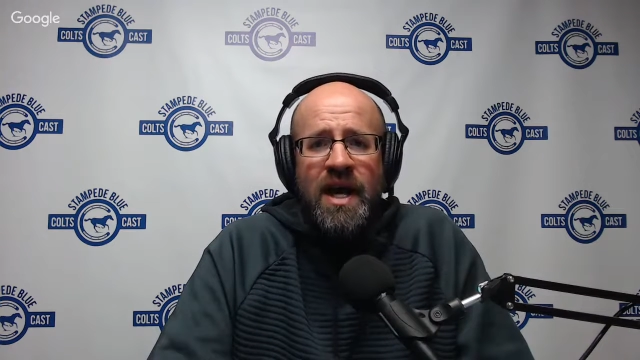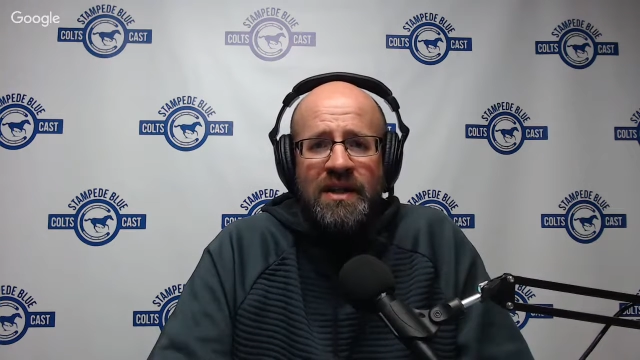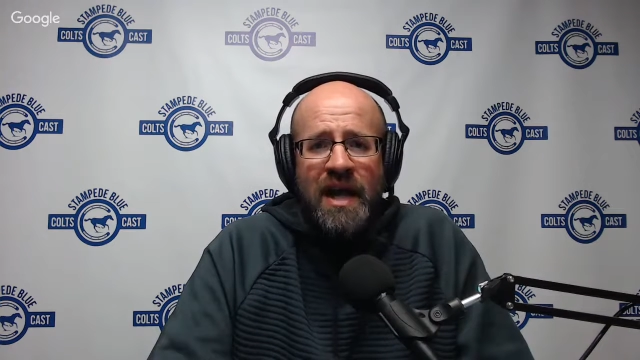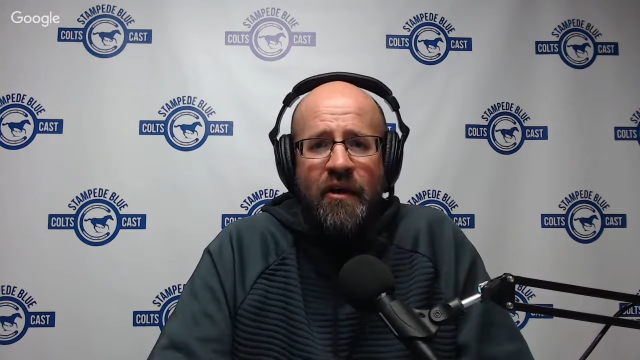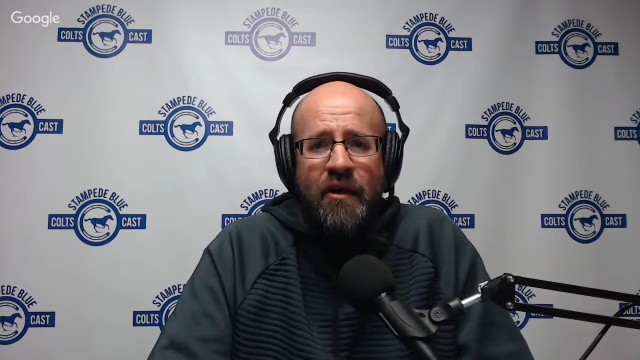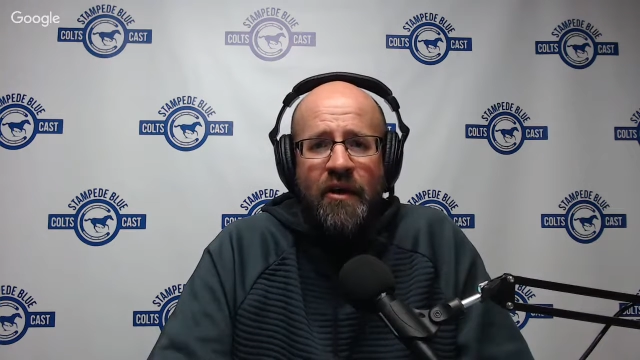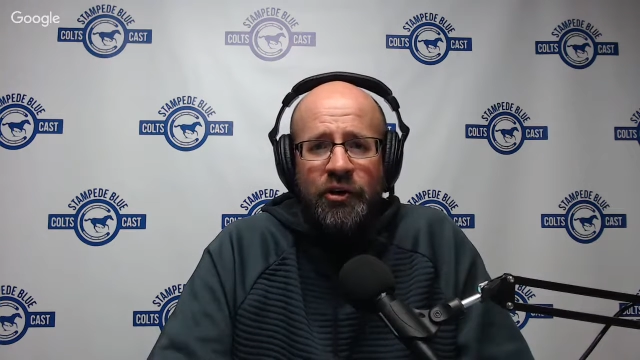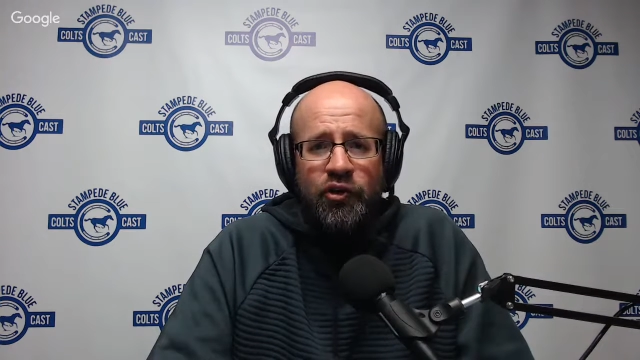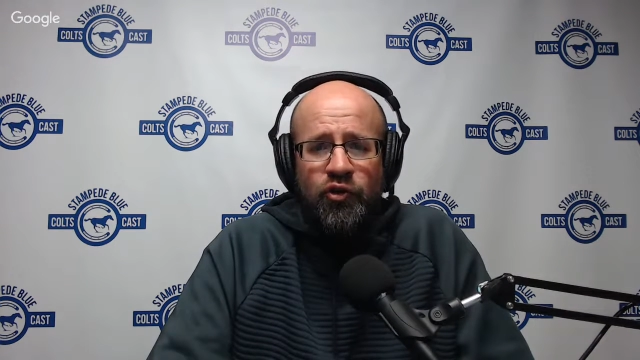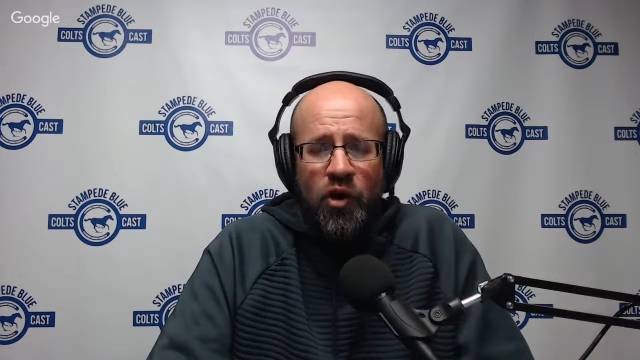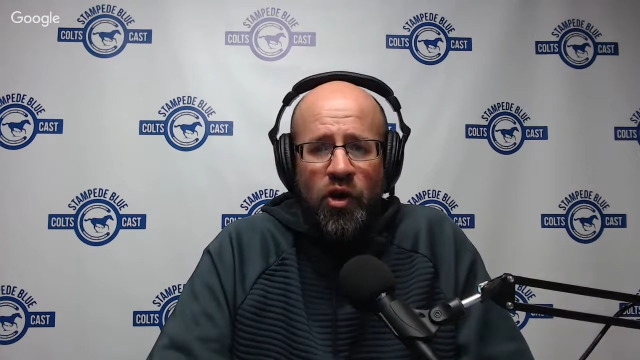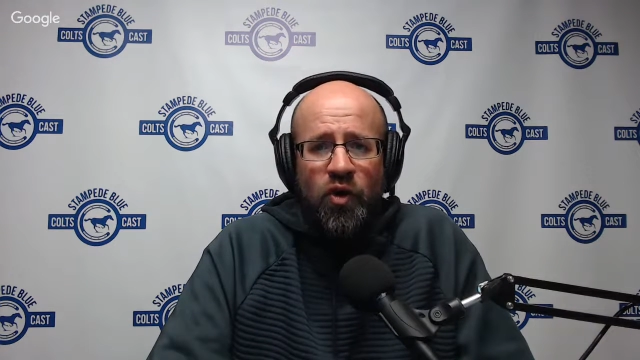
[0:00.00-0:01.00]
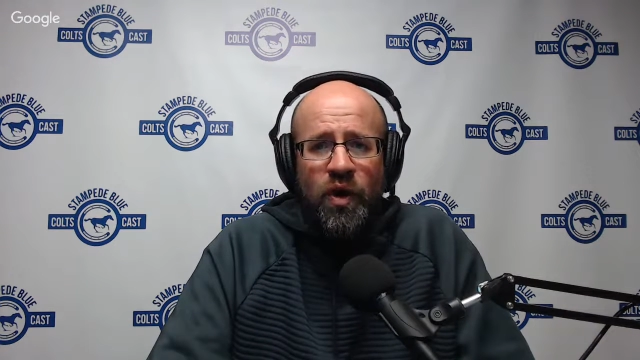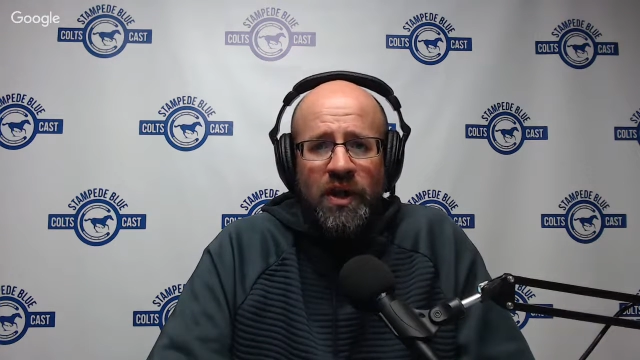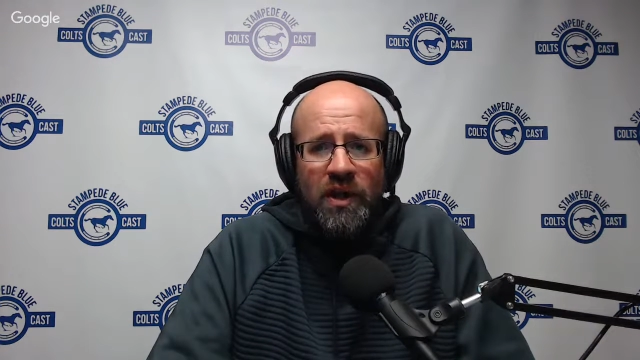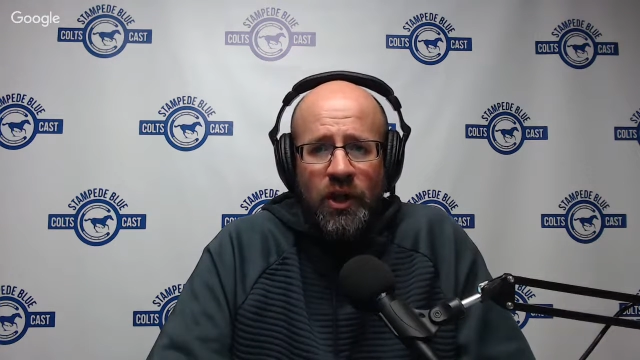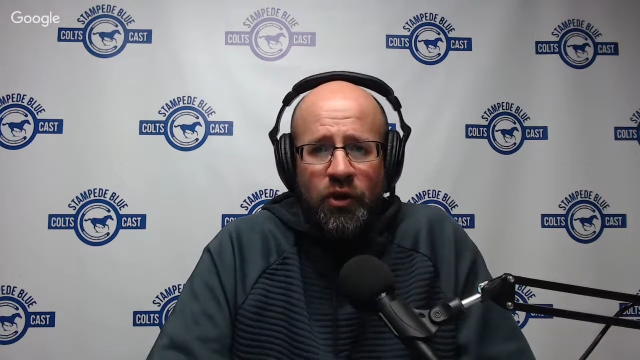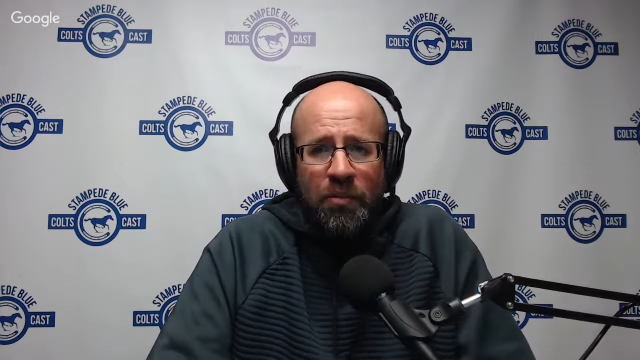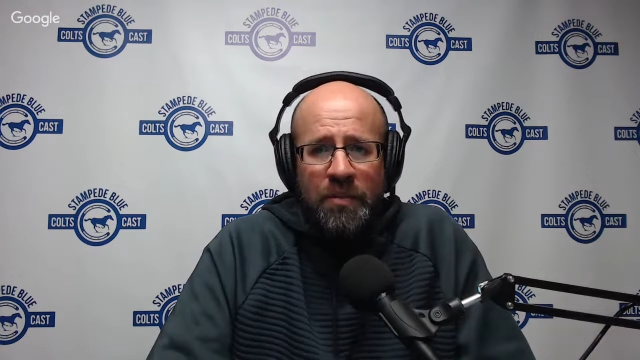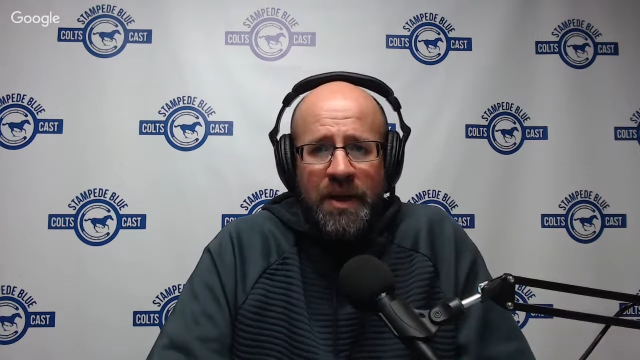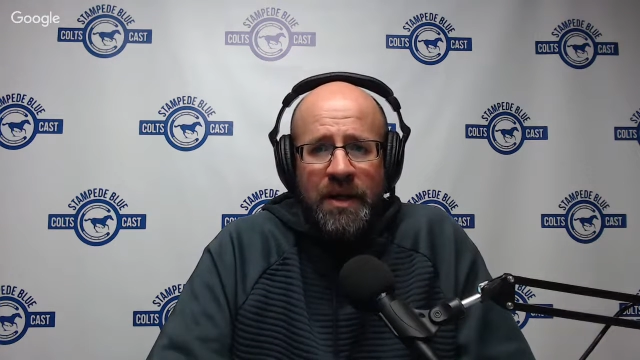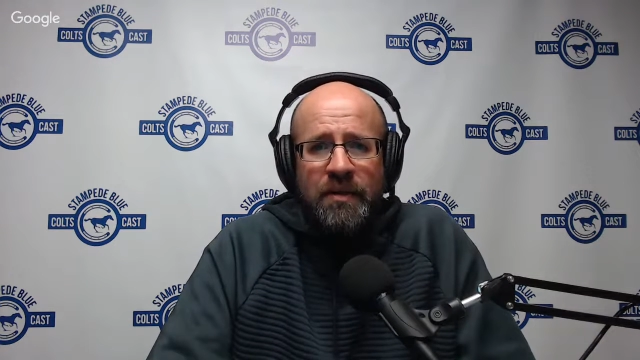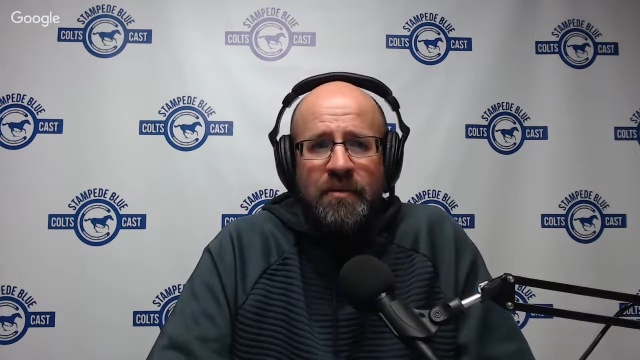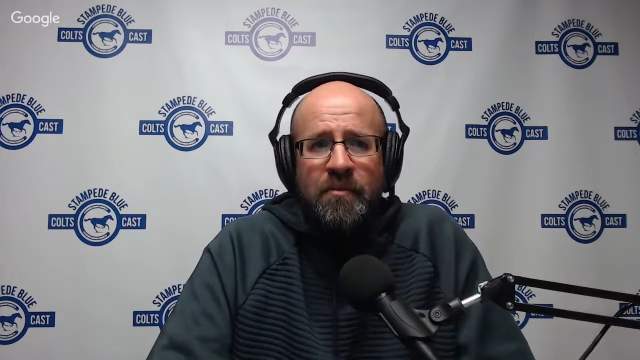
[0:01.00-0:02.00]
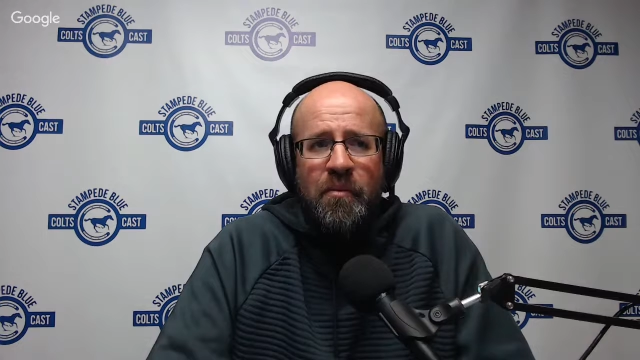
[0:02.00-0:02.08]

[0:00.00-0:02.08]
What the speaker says: allow him to grow a little bit